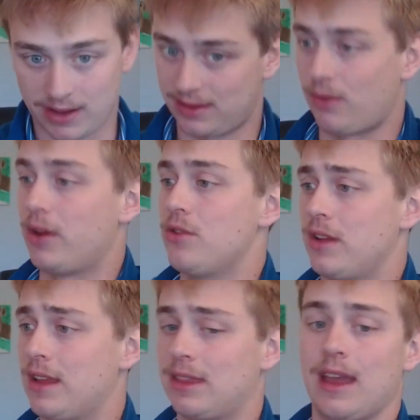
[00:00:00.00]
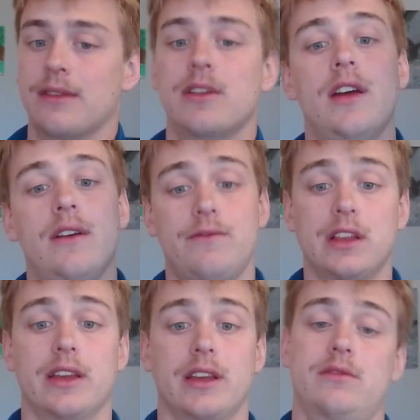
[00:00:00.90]
That way you can get that
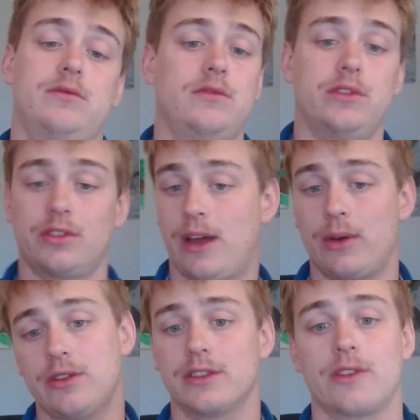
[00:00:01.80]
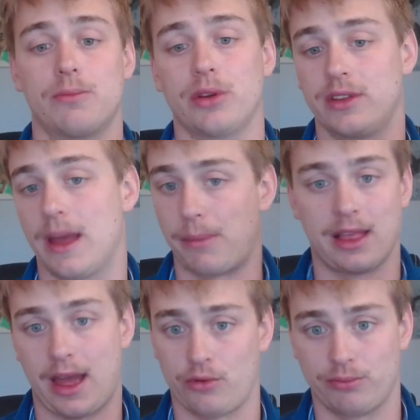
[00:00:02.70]
feeling, so that way you can start building that
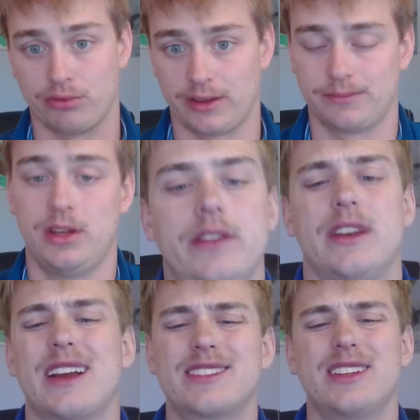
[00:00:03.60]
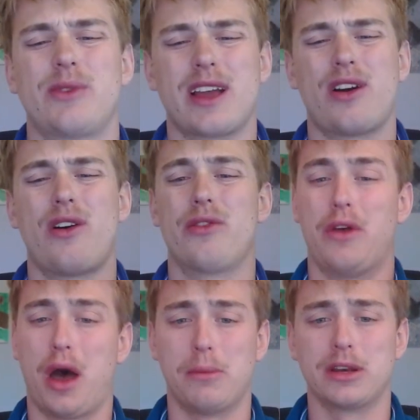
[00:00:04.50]
bilateral breathing. The next is what I call the
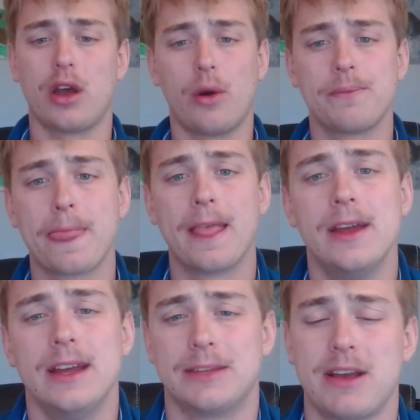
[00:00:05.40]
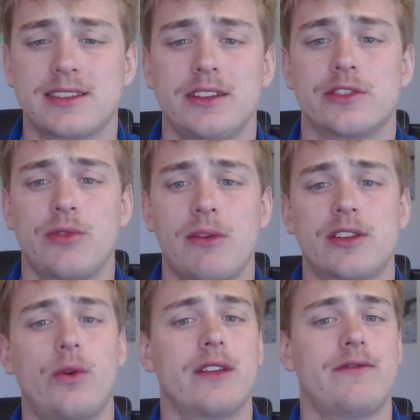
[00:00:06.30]
hum and go. It's basically you're swimming at
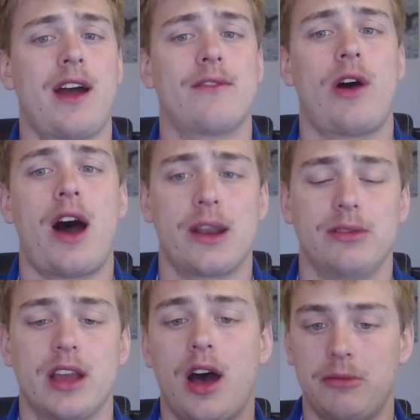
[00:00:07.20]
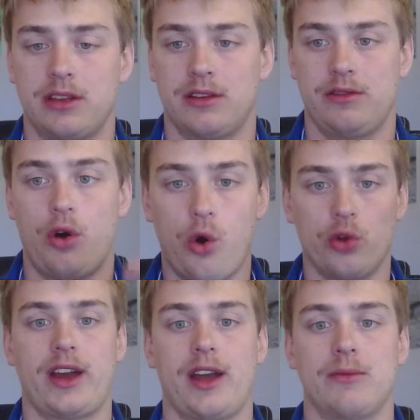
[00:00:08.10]
25 while audibly humming the whole
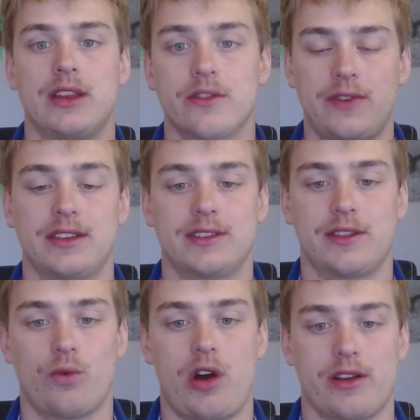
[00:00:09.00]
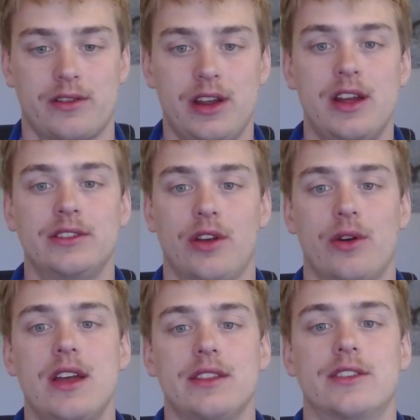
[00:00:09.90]
time and your face is in the water. So
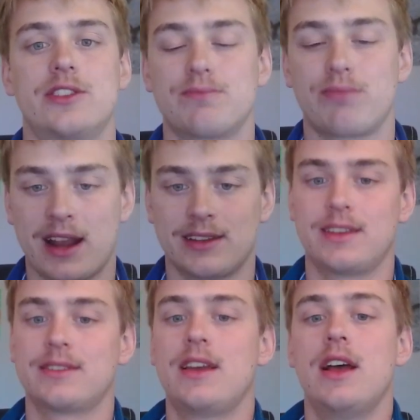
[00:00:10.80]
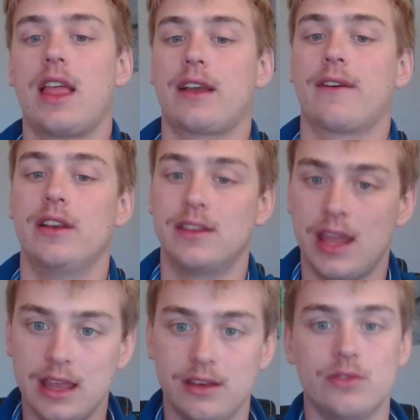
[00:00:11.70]
this just practices like a
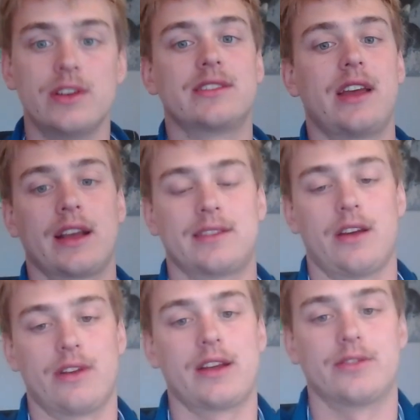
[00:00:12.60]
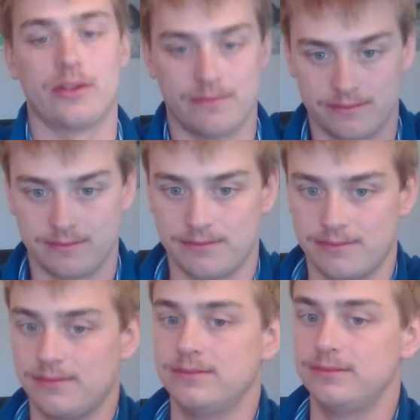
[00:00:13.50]
continuous exhale, right? So you're
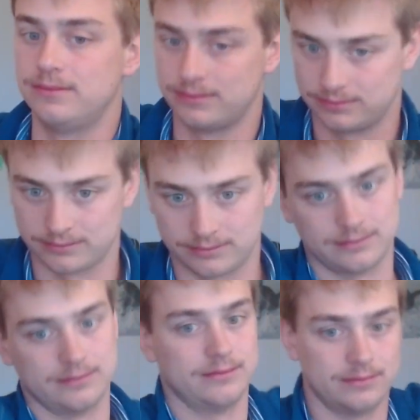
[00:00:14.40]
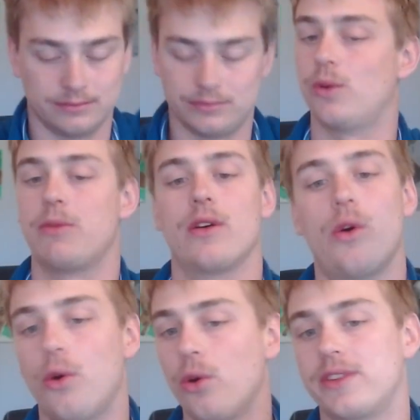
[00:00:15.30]
swimming the
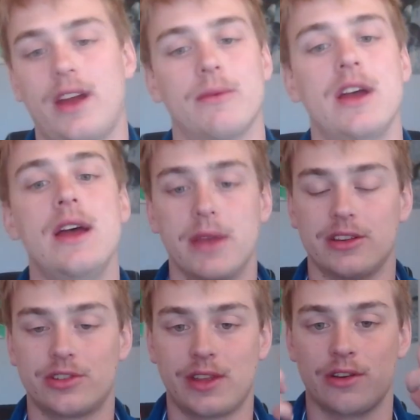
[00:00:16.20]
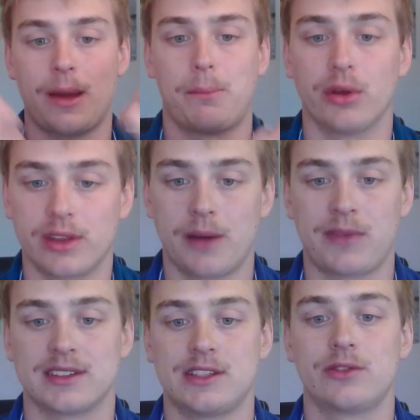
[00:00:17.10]
whole time, making sure that you're not building up
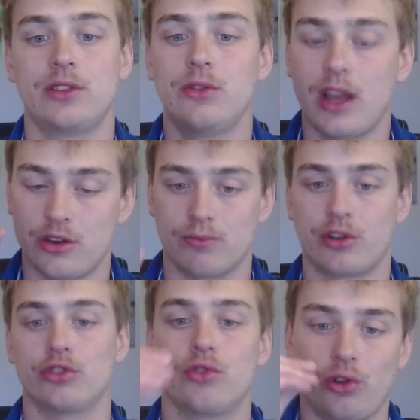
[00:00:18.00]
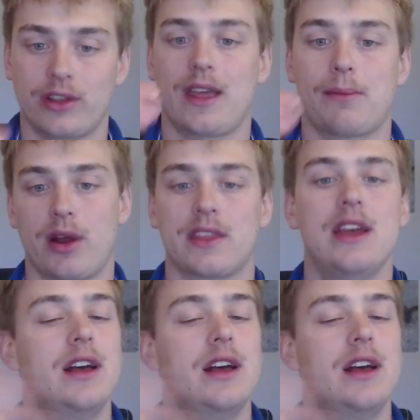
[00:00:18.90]
that CO2 and you're controlling that breath.